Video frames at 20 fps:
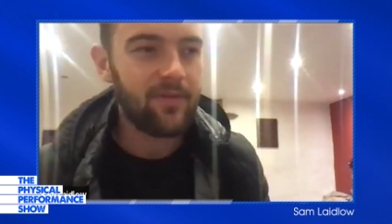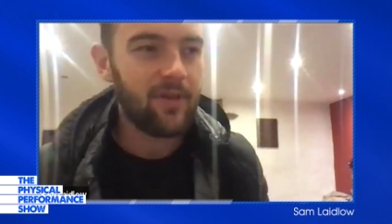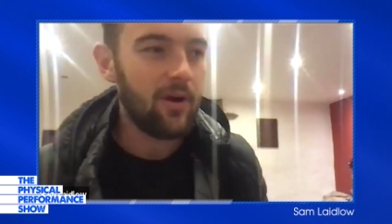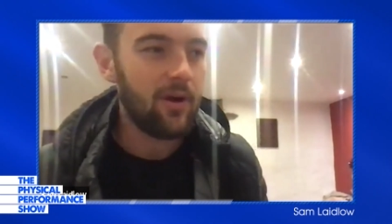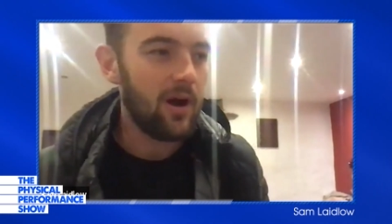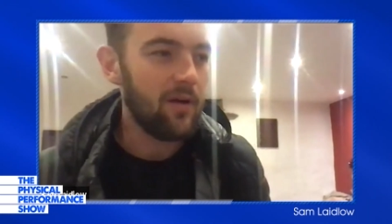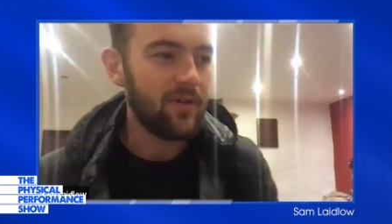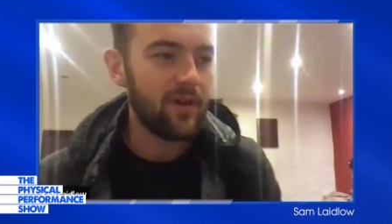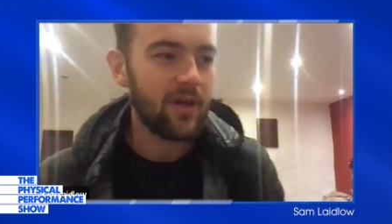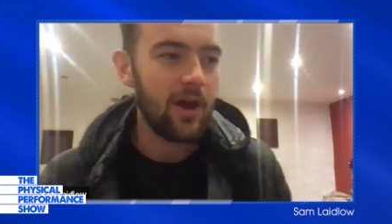
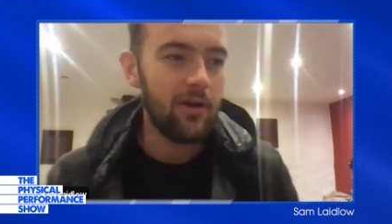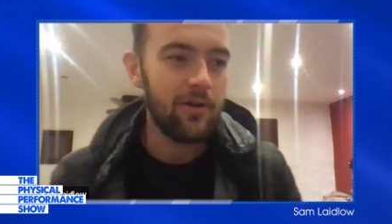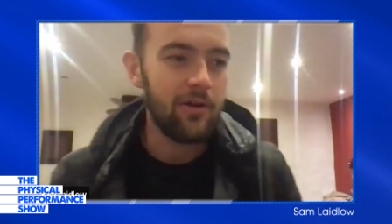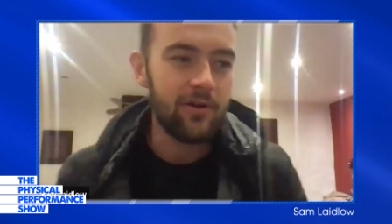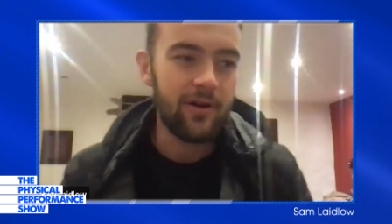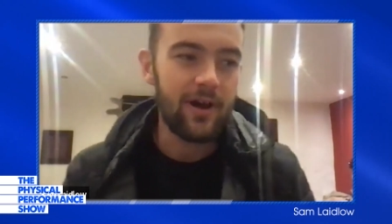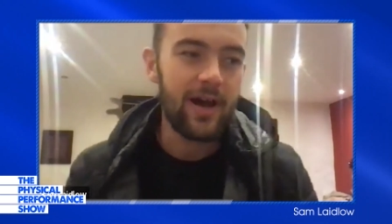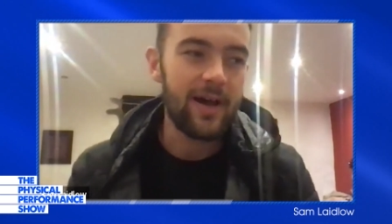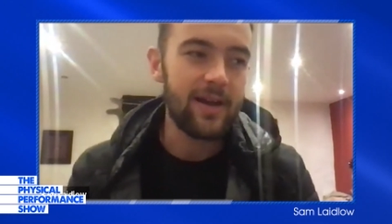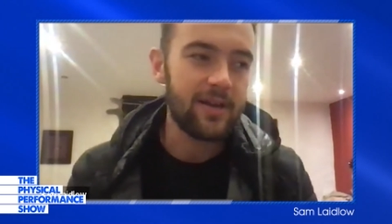So after
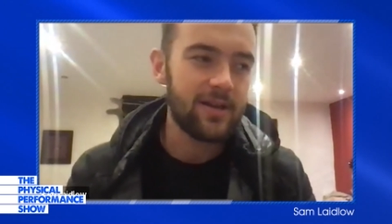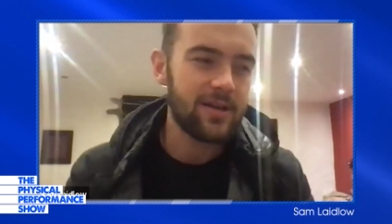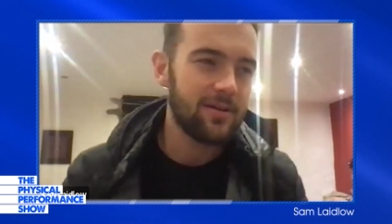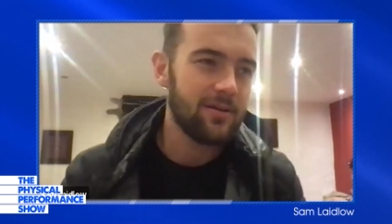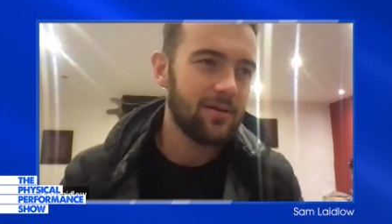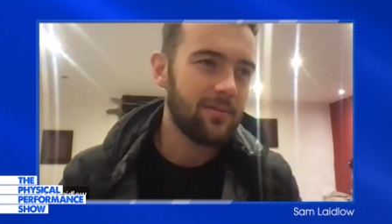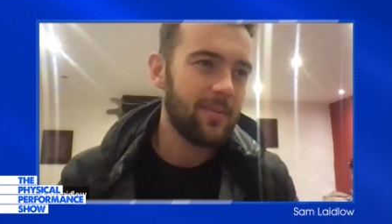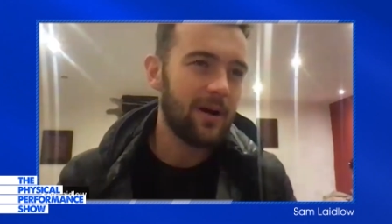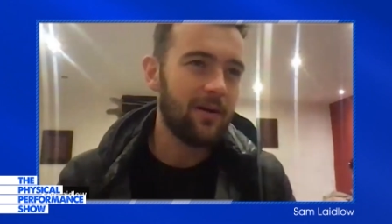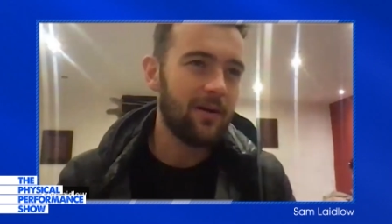Kona, I had
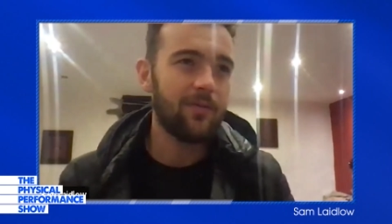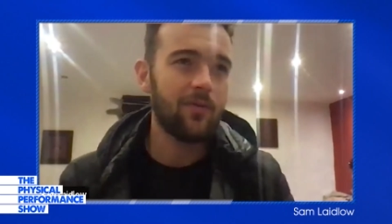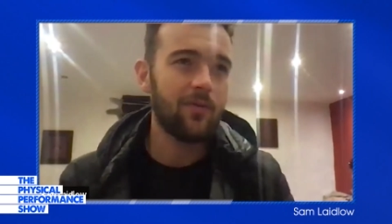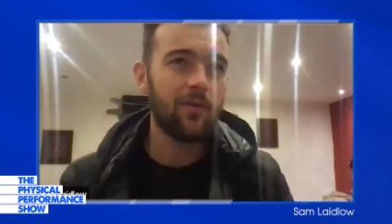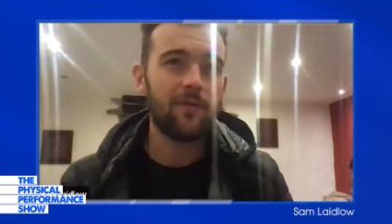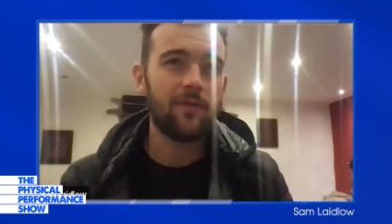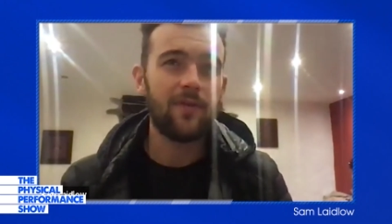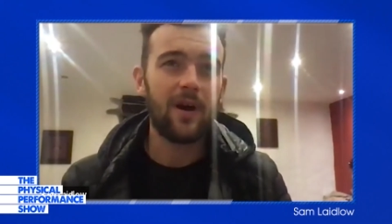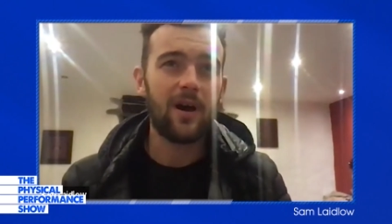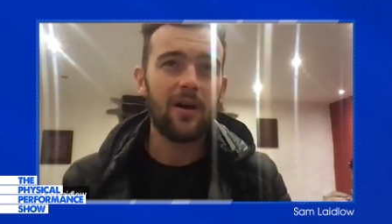about
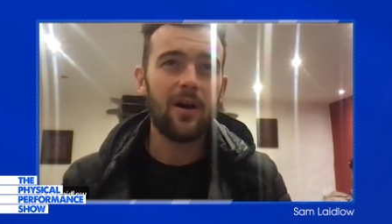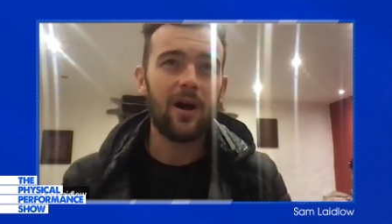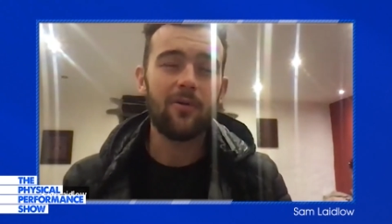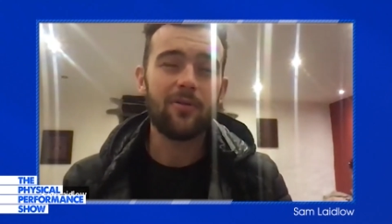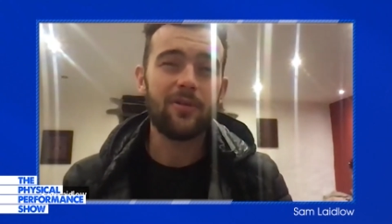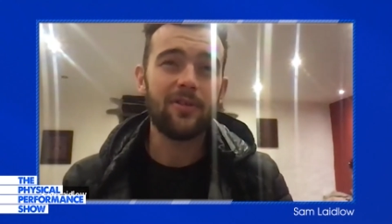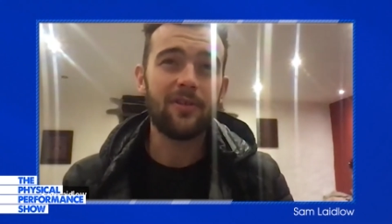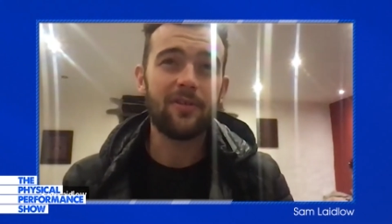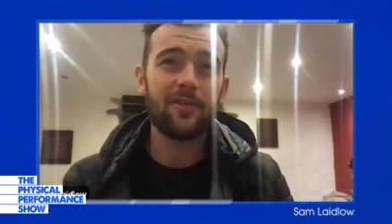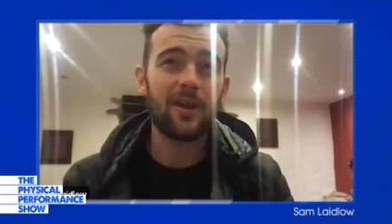4 or 5, I
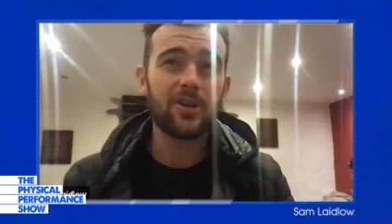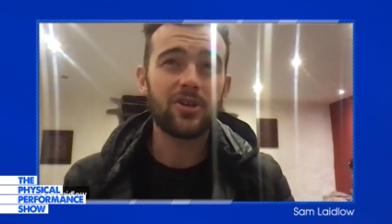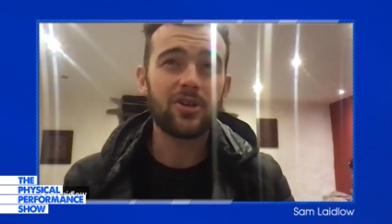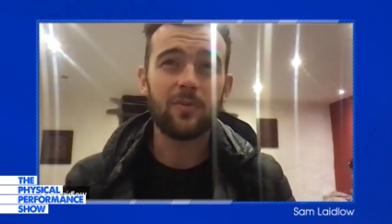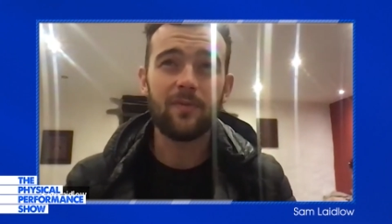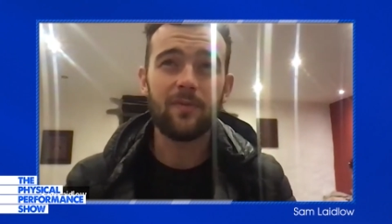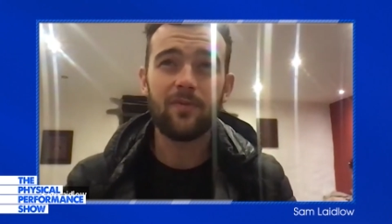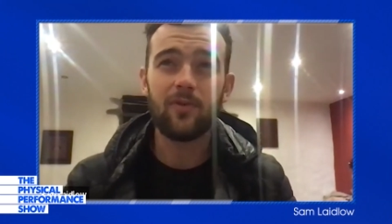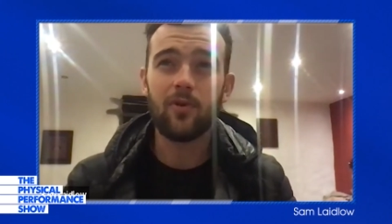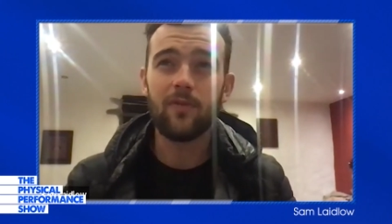was in
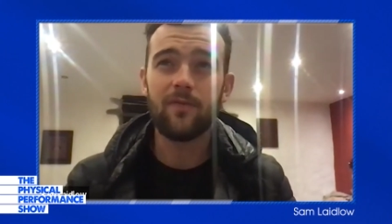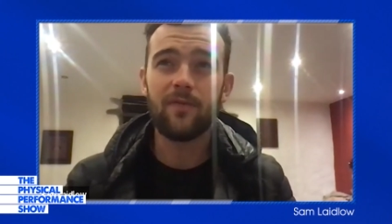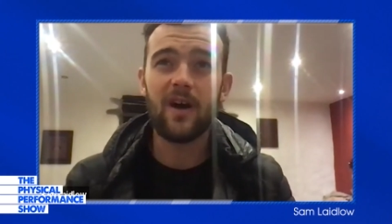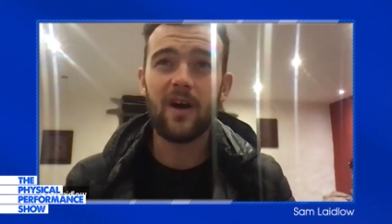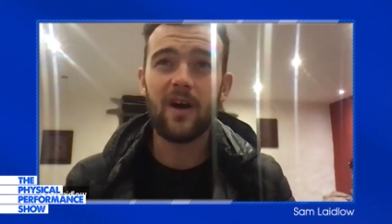discussion with 4 or